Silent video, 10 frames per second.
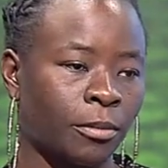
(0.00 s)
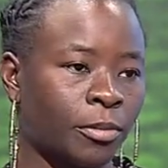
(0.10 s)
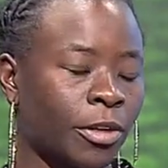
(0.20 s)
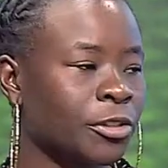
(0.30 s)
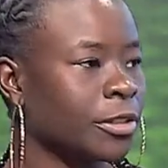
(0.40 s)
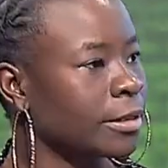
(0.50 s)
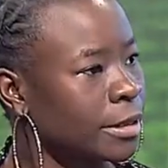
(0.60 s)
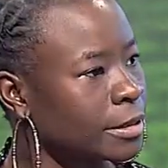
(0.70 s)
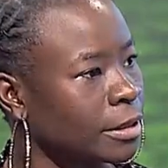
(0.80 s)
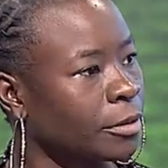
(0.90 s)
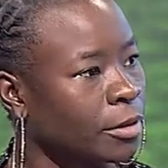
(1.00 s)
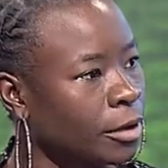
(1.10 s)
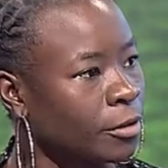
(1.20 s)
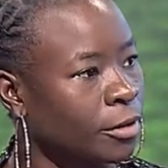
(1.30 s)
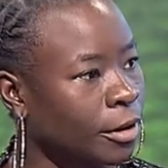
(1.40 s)
prejudices in,
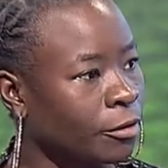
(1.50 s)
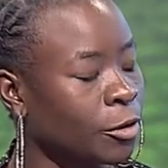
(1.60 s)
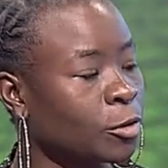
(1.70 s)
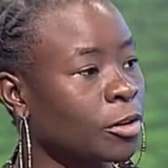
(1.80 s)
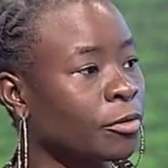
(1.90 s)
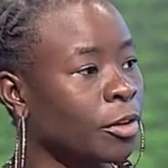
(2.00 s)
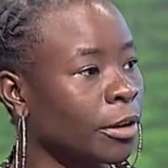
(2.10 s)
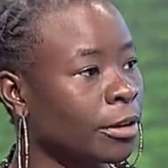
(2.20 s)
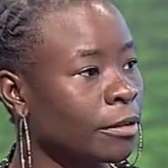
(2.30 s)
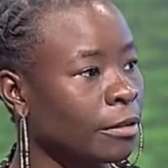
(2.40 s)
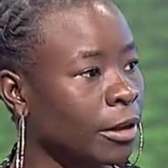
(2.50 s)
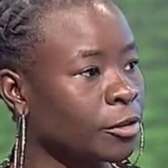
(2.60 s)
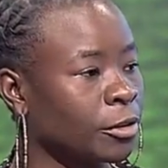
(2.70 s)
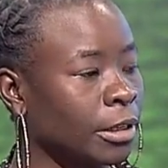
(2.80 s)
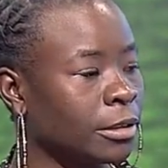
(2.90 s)
in, in fields of work that
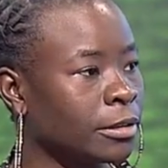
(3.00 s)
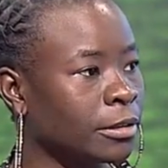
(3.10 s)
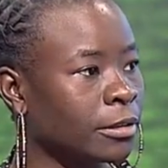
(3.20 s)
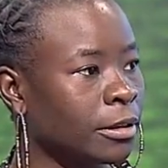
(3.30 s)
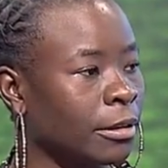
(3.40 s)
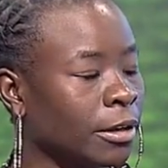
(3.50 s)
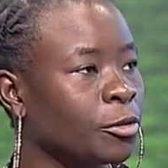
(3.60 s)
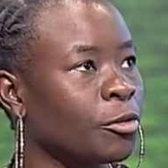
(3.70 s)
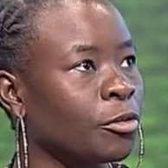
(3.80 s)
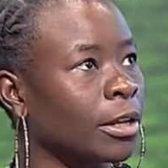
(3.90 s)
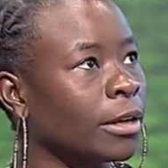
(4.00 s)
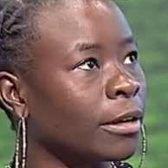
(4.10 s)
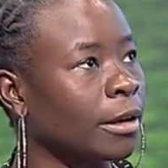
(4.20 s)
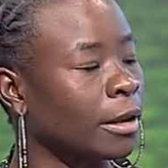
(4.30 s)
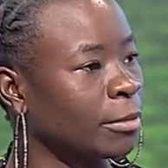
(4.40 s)
you need that you think
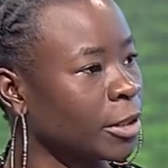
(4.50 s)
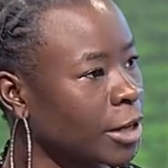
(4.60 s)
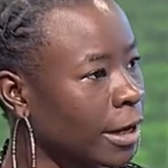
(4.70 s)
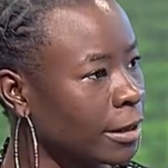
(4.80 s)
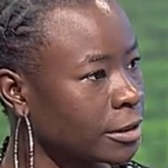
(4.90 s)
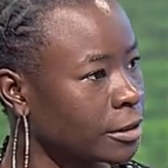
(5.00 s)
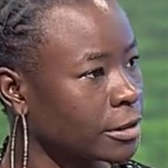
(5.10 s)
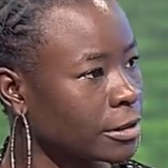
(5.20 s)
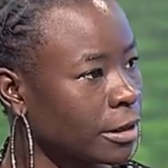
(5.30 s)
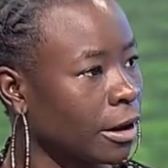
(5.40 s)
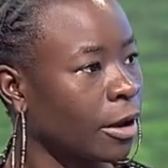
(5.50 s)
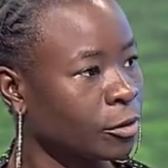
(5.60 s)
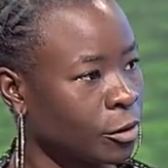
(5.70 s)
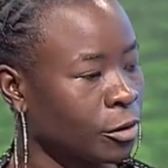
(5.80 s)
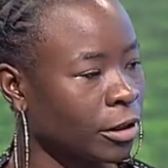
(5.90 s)
can be challenged, and how
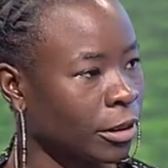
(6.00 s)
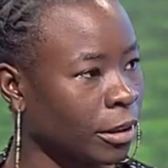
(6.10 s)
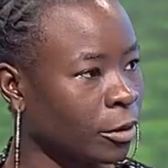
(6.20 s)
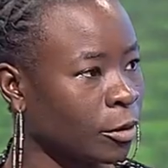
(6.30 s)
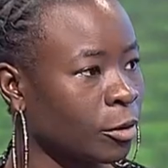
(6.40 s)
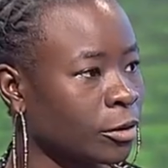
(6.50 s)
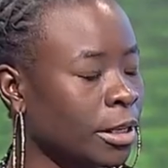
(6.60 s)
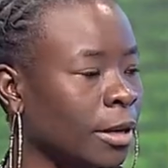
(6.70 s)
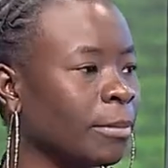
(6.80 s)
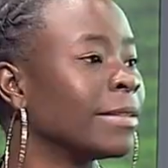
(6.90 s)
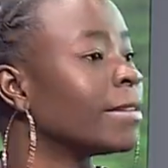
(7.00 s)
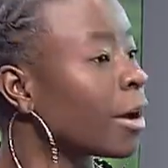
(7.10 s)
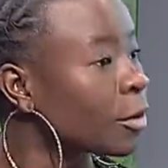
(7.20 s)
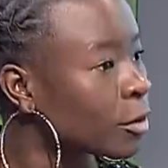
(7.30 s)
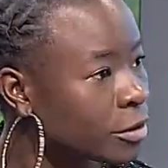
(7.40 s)
do you think that those can be
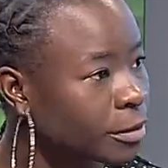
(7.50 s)
tackled?